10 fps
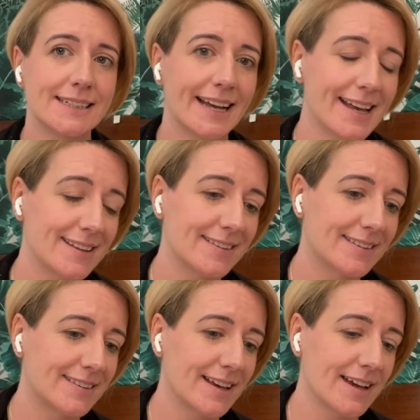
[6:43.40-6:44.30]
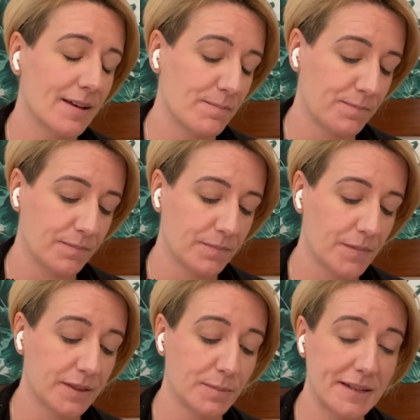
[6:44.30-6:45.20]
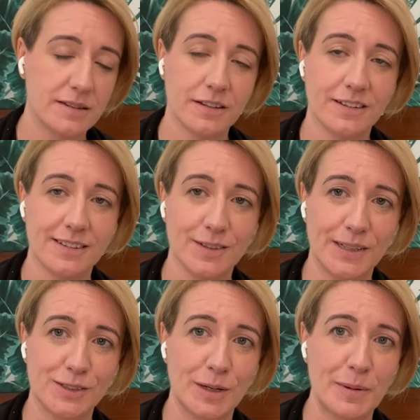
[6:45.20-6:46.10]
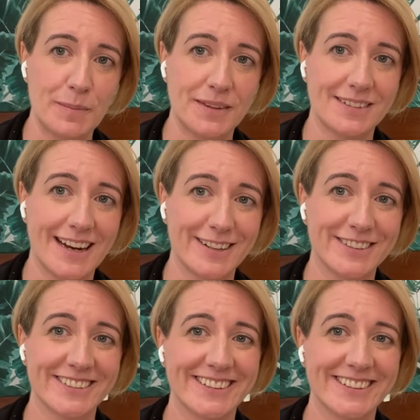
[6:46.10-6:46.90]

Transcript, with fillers: as um, it's meant to. And so I'll trip up the stairs.